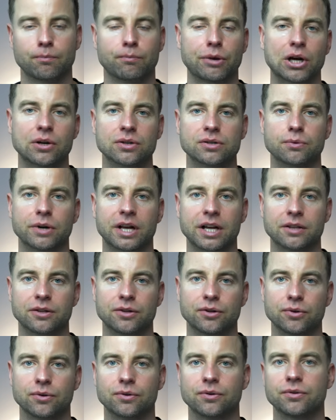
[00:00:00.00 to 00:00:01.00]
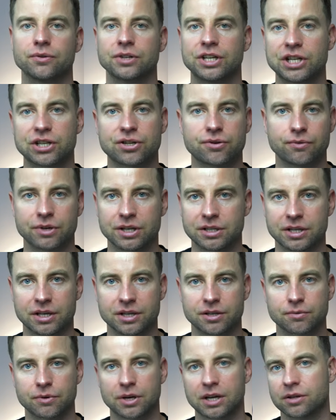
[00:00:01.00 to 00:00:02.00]
because we can do niche
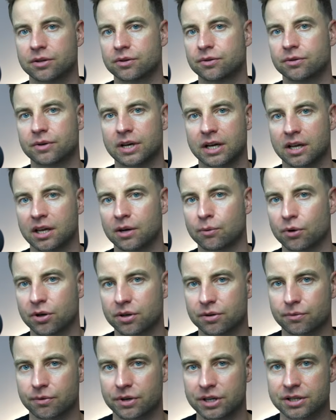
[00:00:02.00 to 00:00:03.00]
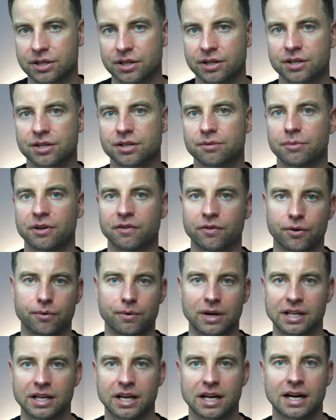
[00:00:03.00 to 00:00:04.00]
research. We can do a keyword research before
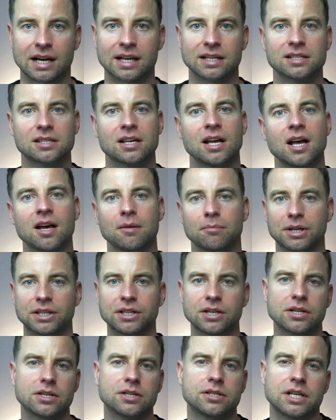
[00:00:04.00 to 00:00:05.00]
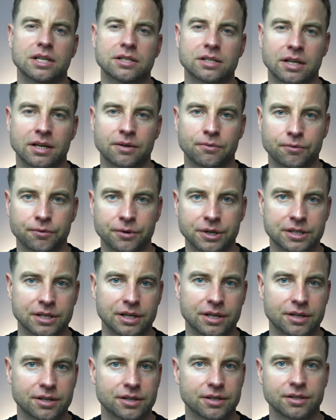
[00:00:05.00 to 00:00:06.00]
running ads, but this is just a
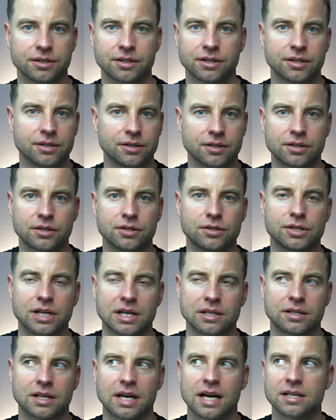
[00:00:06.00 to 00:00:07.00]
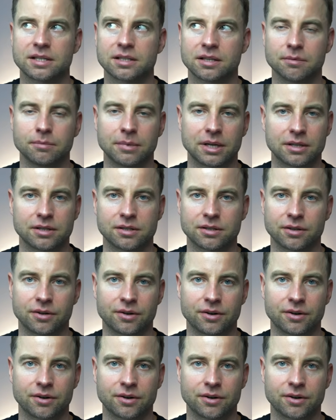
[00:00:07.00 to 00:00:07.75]
research. This is just estimates